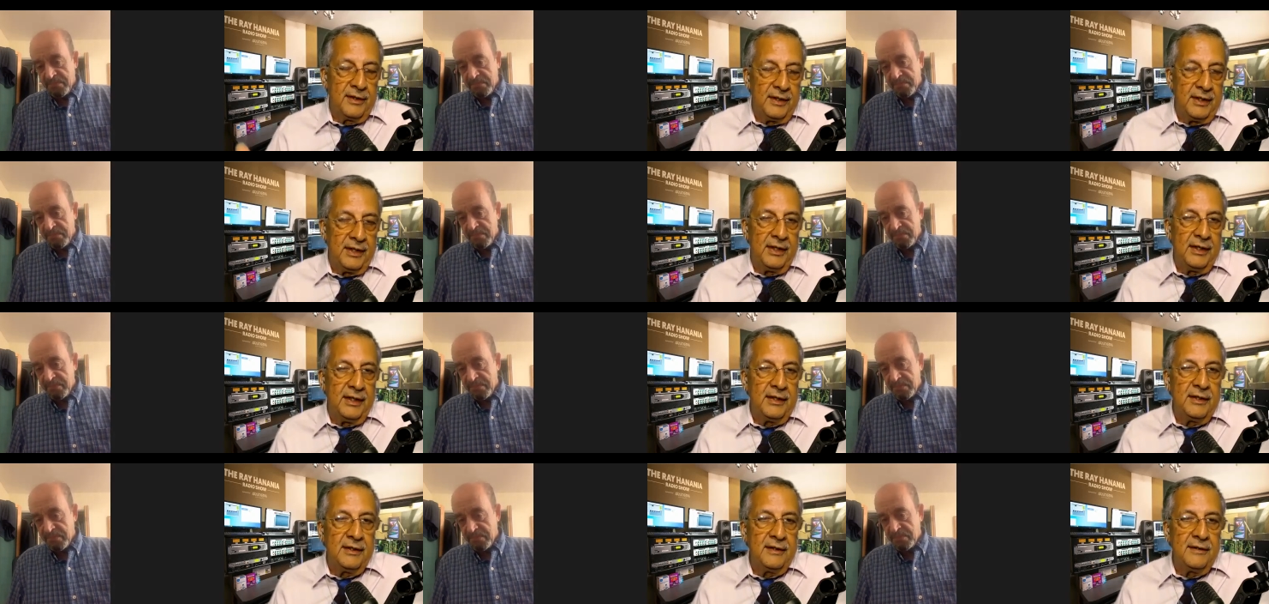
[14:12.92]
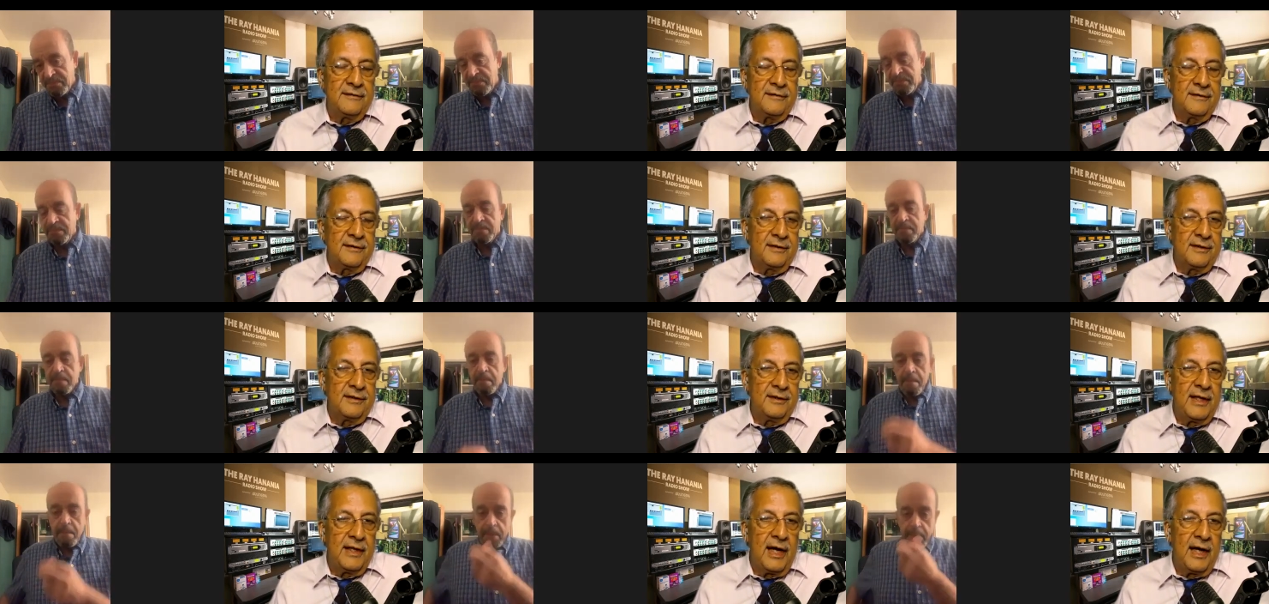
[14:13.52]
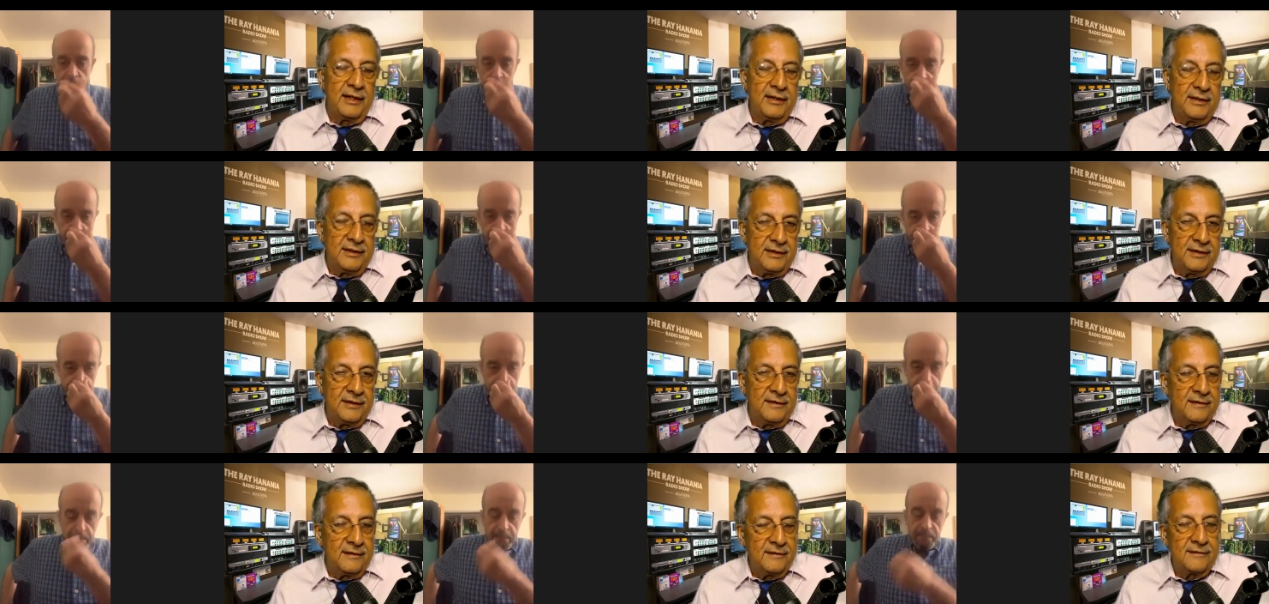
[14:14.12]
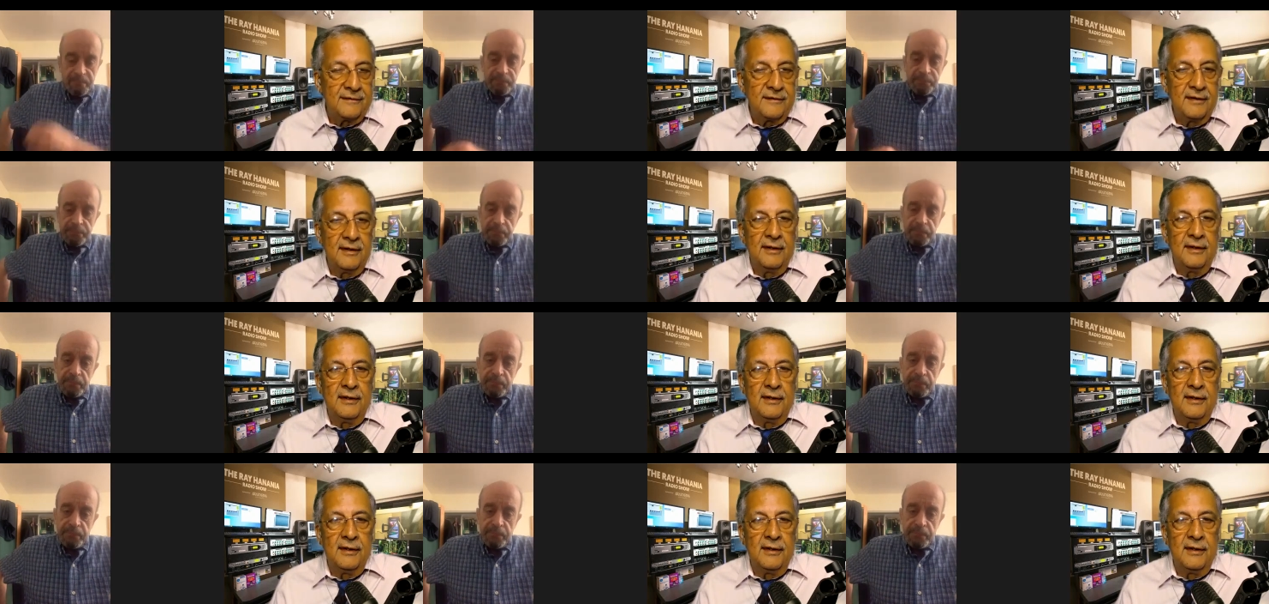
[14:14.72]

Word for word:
Speaker 1: the 80s and the 90s